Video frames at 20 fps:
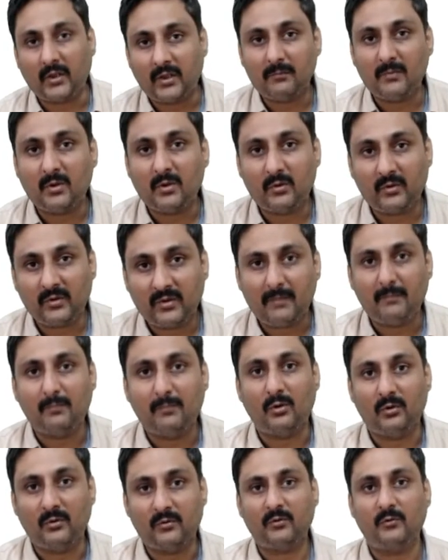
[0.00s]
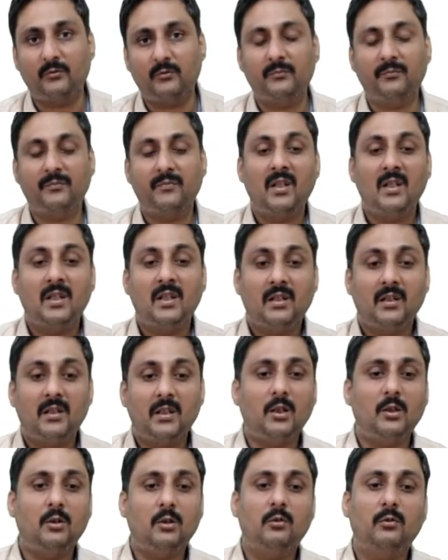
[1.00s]
about them also.
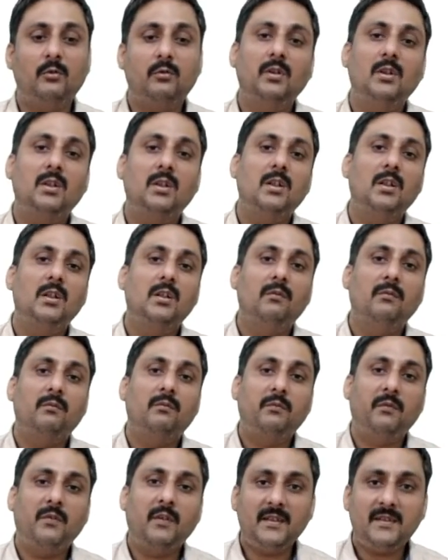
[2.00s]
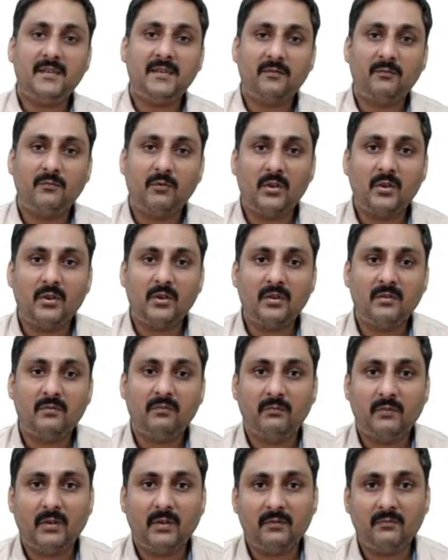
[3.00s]
Now, first
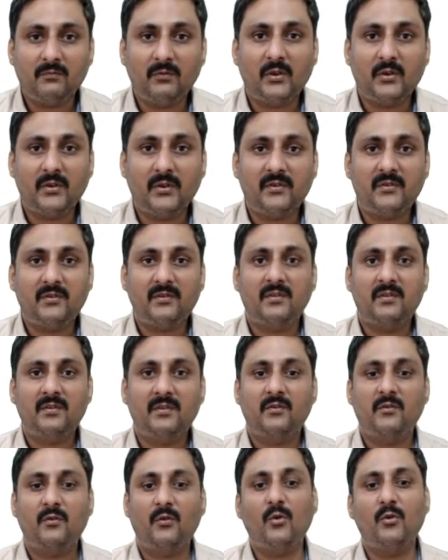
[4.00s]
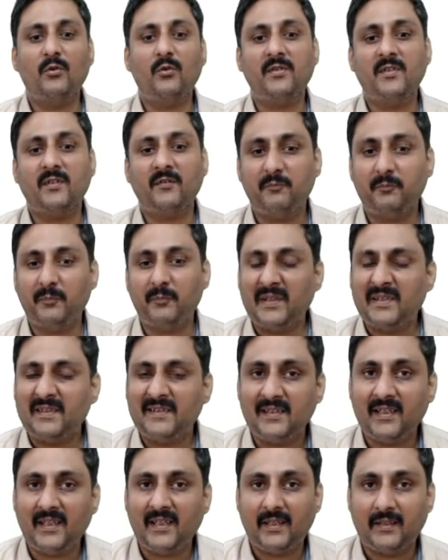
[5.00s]
one was Joseph
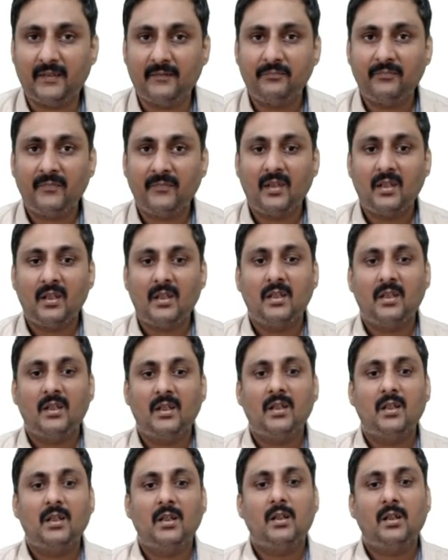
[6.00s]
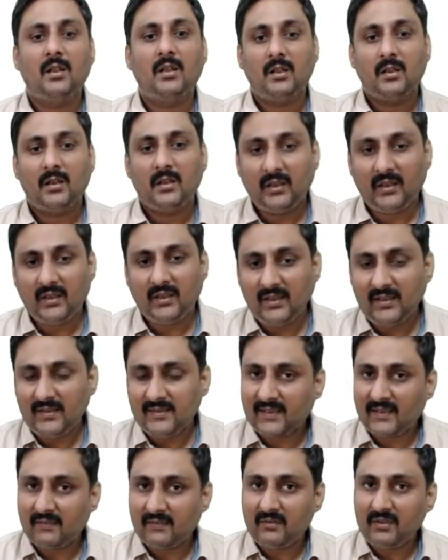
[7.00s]
Priestley. In
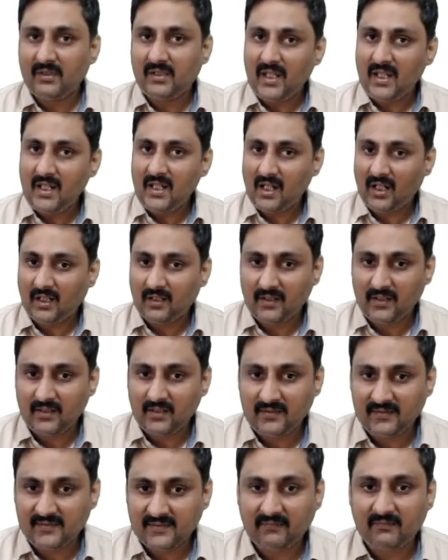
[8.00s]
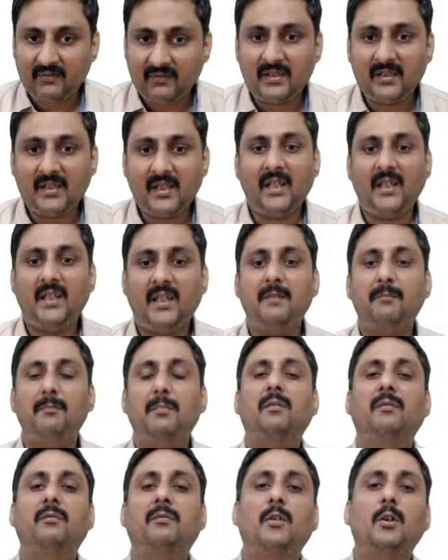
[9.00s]
1770, he
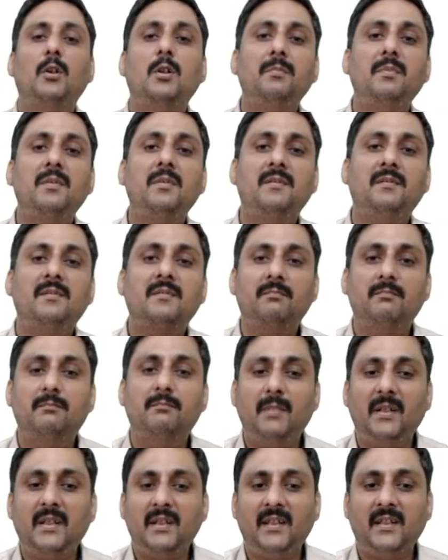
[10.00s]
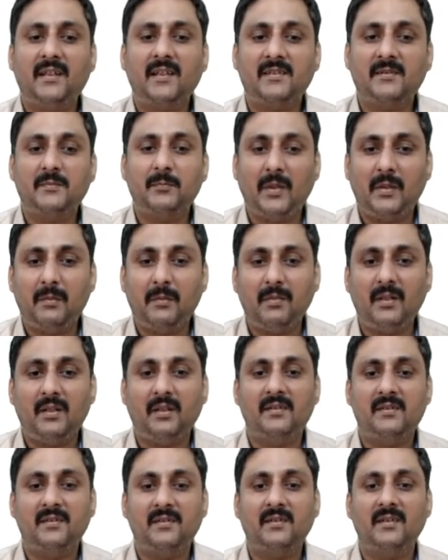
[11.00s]
performed many
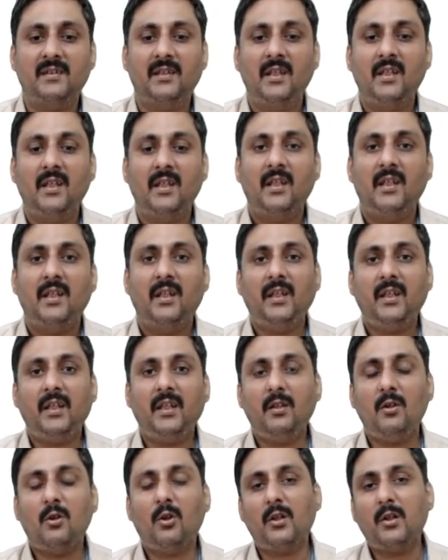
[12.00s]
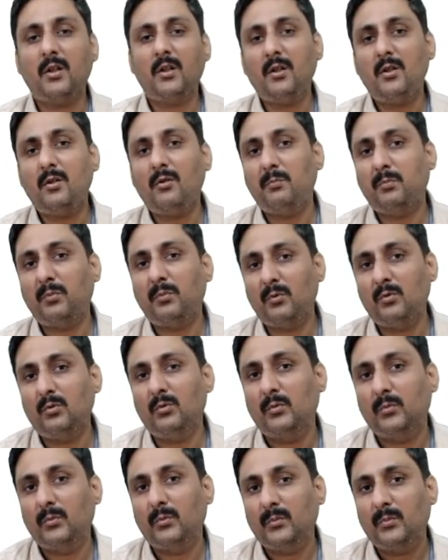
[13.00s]
experiments in order to
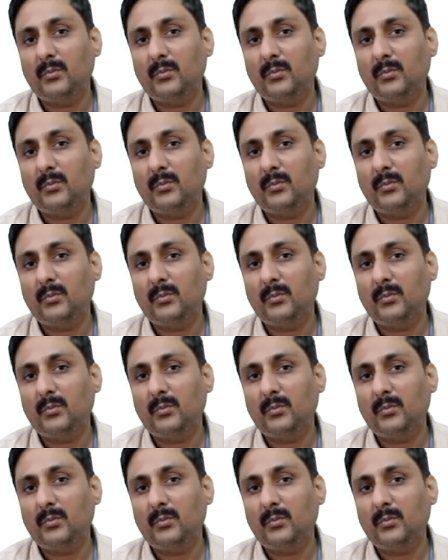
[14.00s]
prove